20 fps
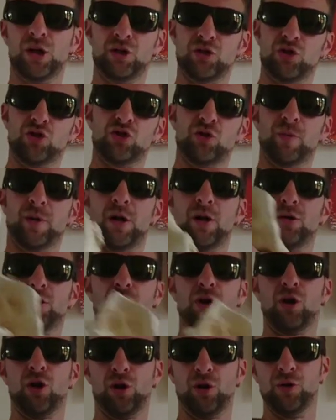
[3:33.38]
That just
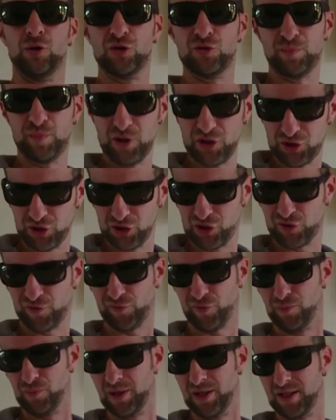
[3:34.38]
about concludes business
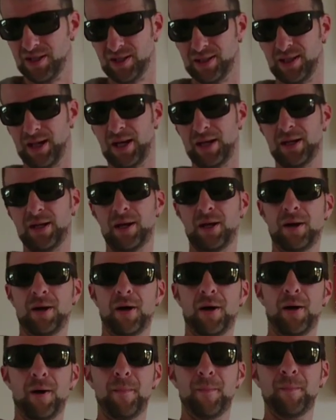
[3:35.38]
for me today.
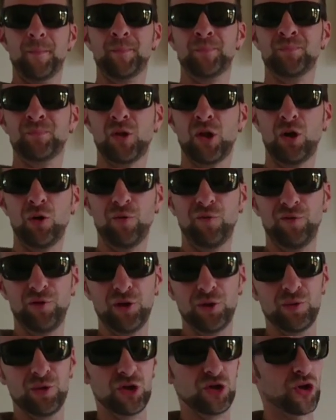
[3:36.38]
Um,
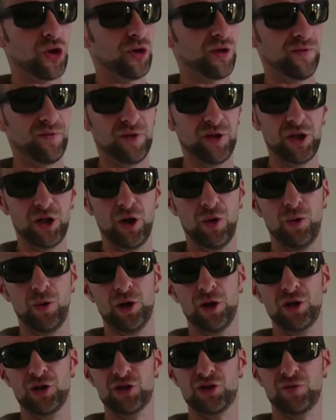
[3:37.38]
hopefully you enjoyed the video
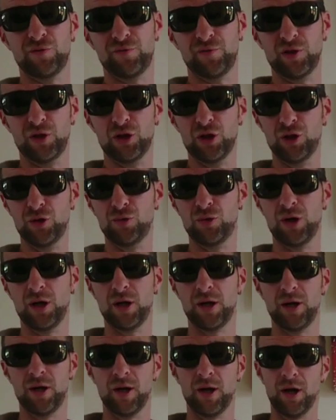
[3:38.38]
and learned something new.
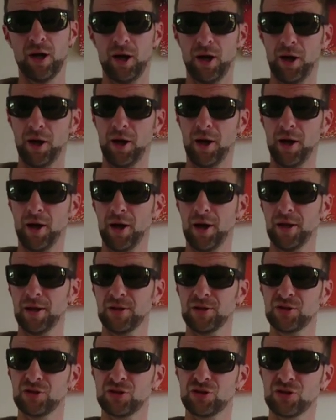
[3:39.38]

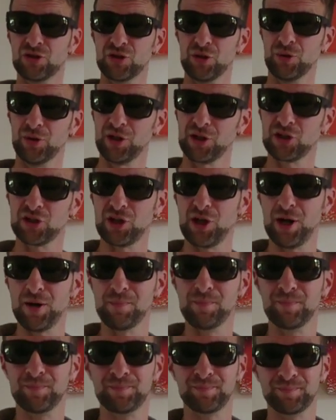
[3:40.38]
And until next
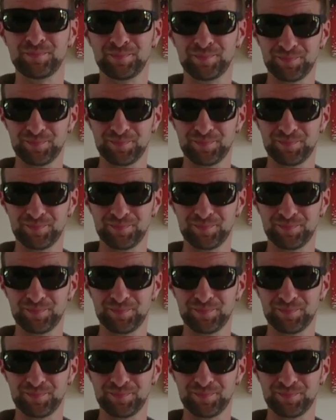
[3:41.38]
time,